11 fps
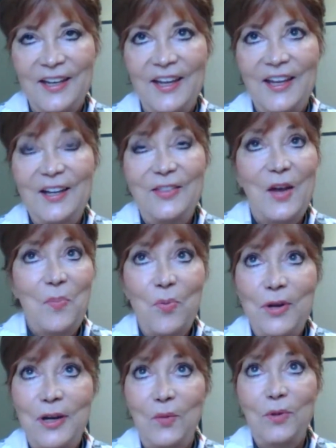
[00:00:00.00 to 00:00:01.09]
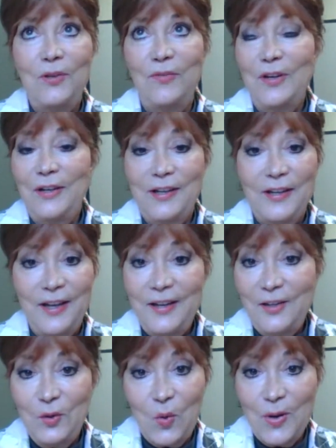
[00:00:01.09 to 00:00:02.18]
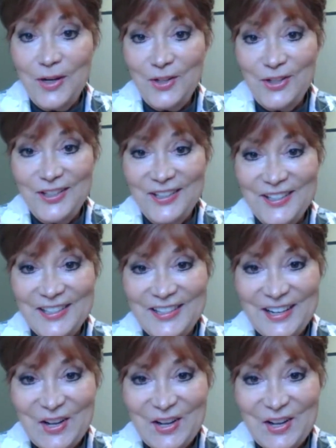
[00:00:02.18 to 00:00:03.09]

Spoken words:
And at that point, I really felt like I had no questions,